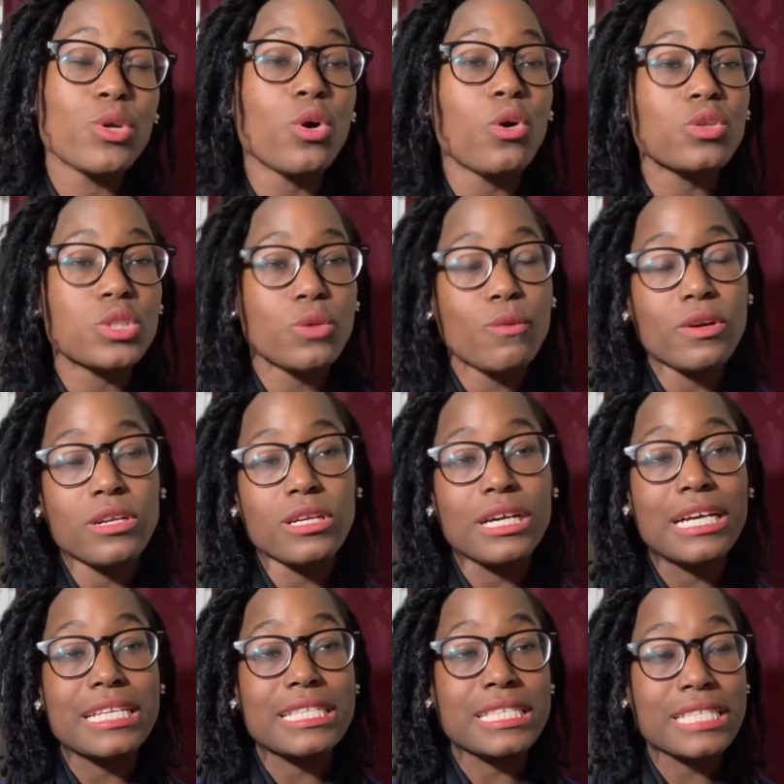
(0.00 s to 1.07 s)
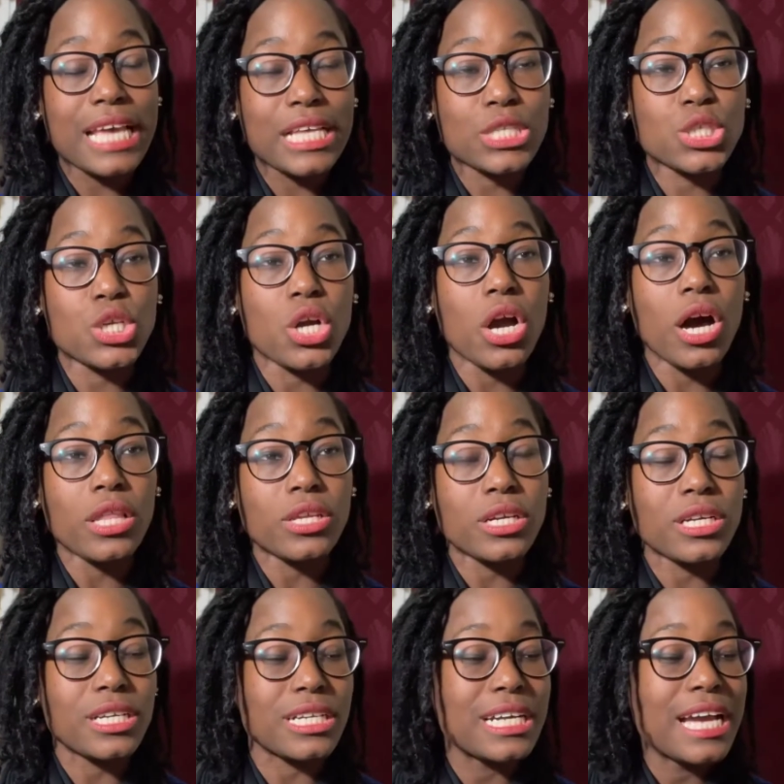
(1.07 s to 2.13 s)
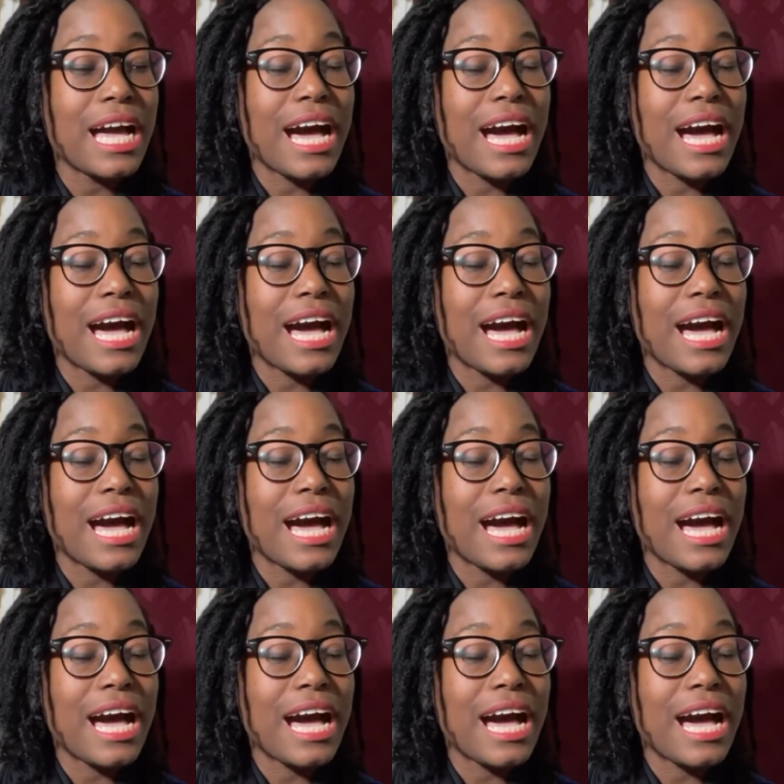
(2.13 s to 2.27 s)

also want to assess your other